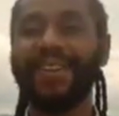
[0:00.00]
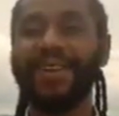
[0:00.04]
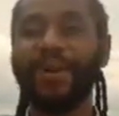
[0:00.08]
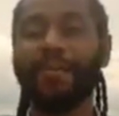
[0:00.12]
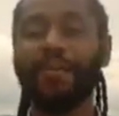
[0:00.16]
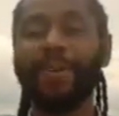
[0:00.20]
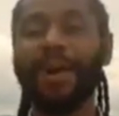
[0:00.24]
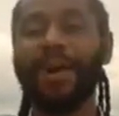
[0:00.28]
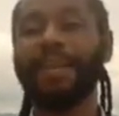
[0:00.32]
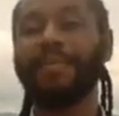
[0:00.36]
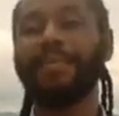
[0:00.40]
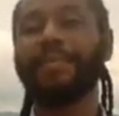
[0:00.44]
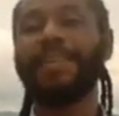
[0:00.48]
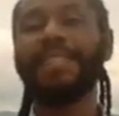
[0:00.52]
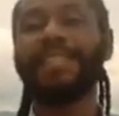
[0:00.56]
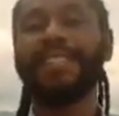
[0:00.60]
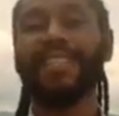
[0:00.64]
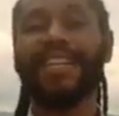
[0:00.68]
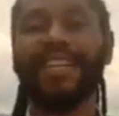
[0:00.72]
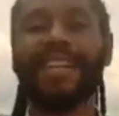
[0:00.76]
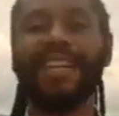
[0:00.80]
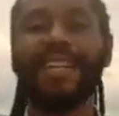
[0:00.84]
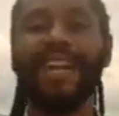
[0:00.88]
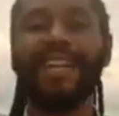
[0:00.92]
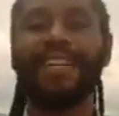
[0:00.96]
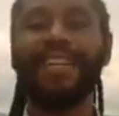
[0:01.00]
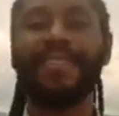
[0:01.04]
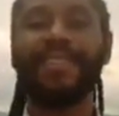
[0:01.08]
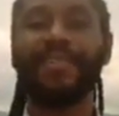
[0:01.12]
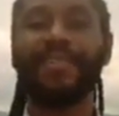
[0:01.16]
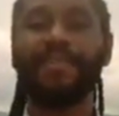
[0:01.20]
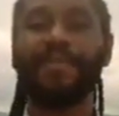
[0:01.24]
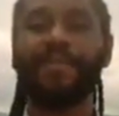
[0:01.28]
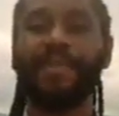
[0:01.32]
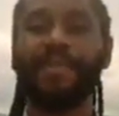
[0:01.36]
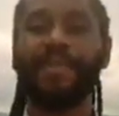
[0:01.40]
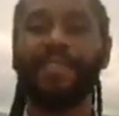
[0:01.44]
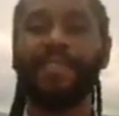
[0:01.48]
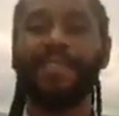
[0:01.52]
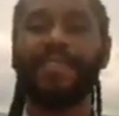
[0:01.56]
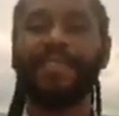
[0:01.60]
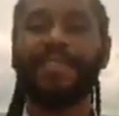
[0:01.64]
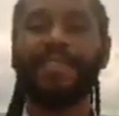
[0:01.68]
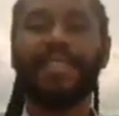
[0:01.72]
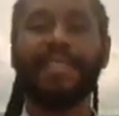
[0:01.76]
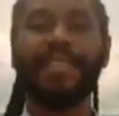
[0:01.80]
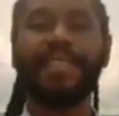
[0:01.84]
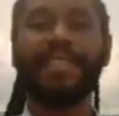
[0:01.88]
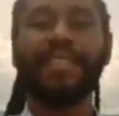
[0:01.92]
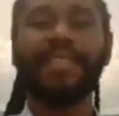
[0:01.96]
come by the beachside and I'll just be
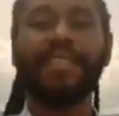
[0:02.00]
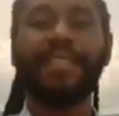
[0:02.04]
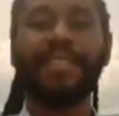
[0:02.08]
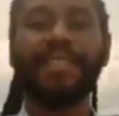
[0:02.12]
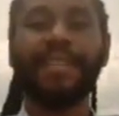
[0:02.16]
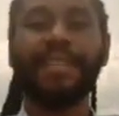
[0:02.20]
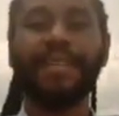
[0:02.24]
still.